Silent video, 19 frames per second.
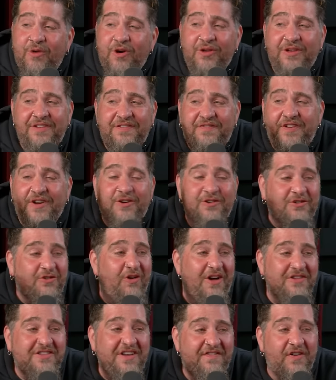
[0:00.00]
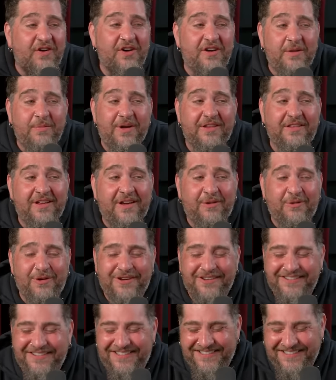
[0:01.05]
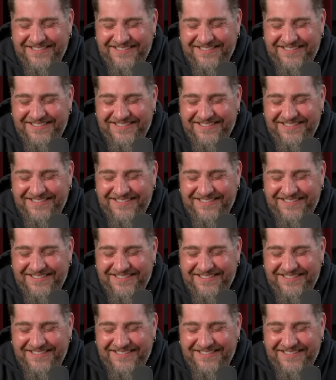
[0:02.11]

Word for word: really fingers crossed. I felt good about that one. Good luck